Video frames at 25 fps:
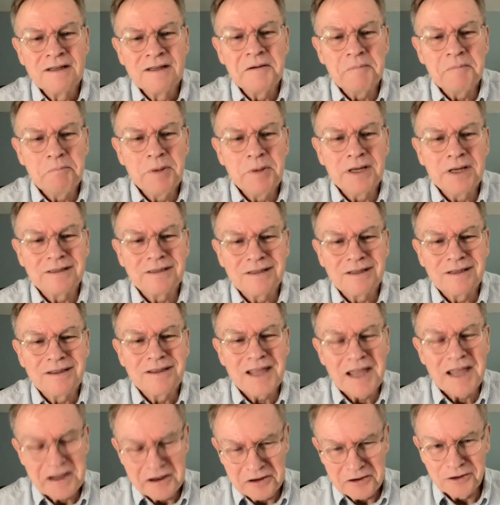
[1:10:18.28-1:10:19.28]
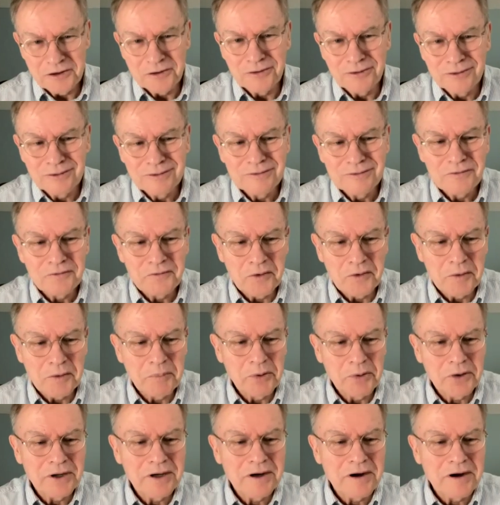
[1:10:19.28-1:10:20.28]
but thank you for
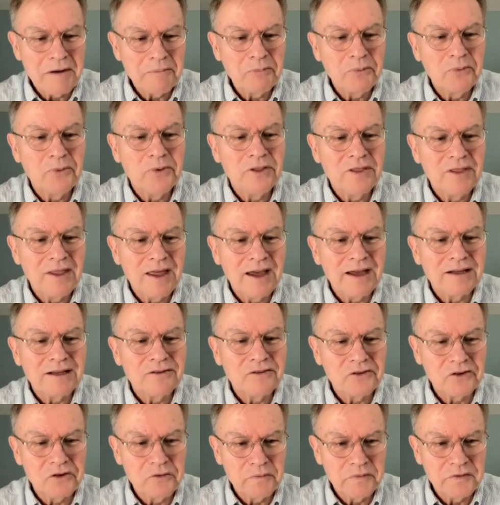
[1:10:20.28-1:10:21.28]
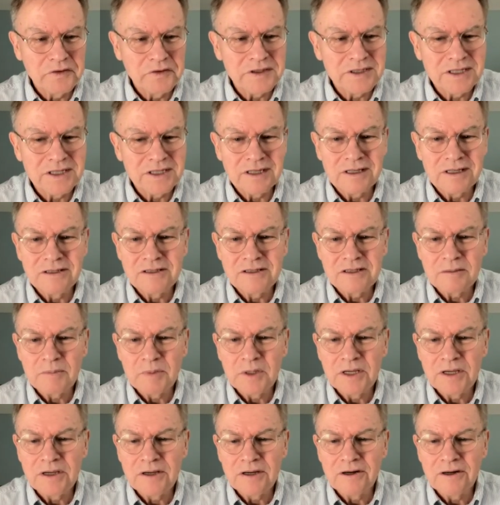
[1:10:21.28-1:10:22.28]
putting up with that Zoom fatigue to
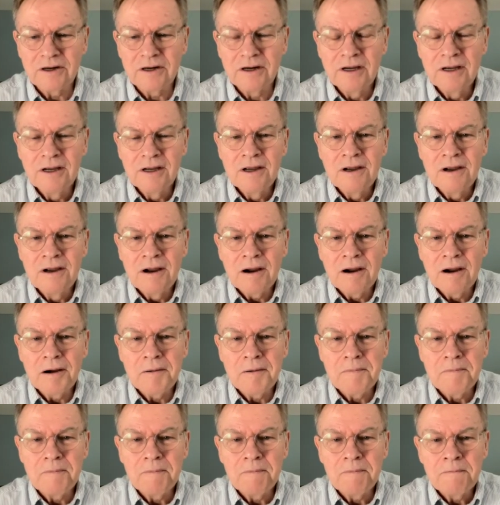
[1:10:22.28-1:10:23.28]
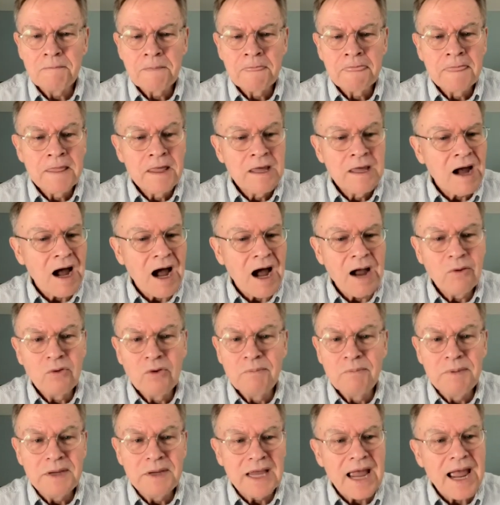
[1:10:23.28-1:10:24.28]
be here. I
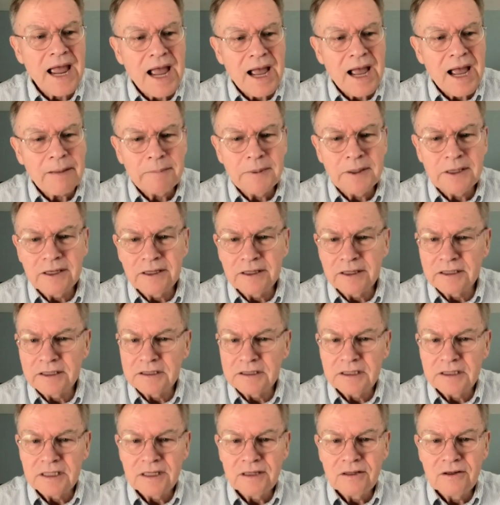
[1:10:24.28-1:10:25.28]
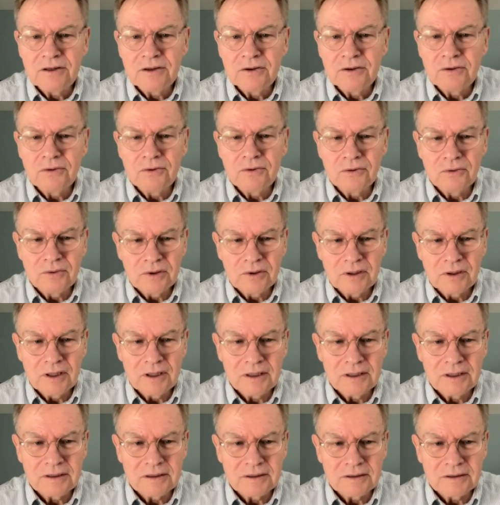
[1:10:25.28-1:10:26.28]
would be happy to continue
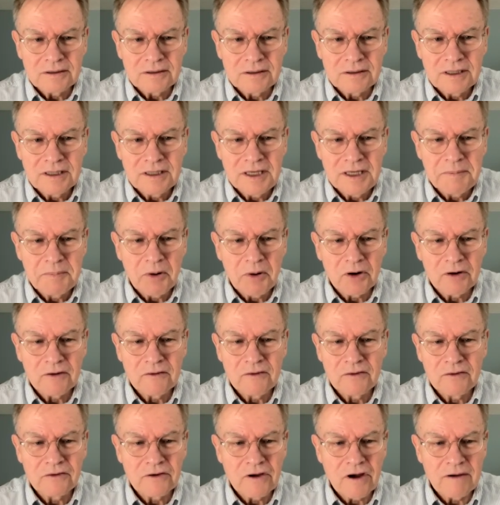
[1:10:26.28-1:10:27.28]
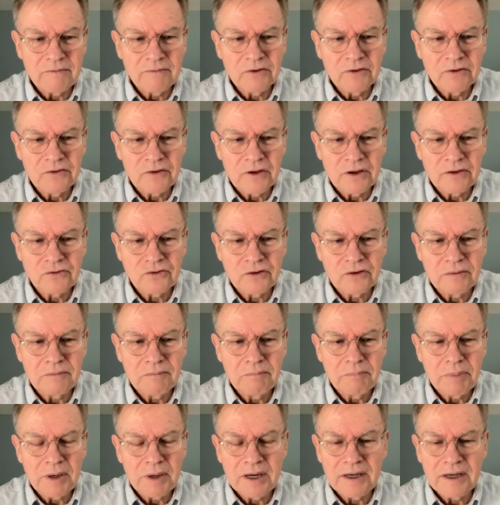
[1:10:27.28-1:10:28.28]
any part of this conversation
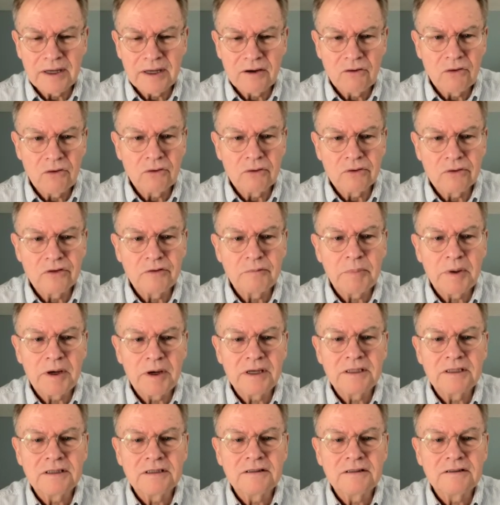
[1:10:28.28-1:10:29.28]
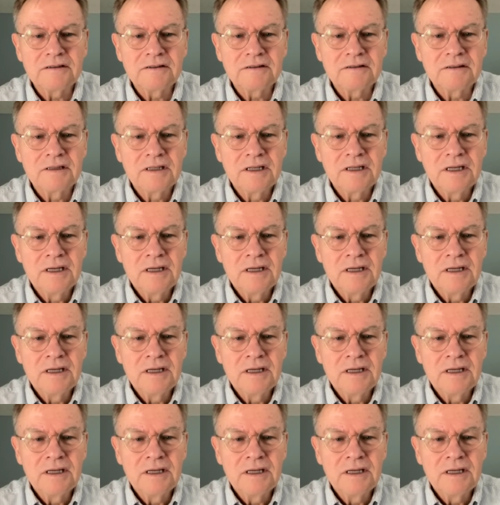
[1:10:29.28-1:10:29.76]
by correspondence.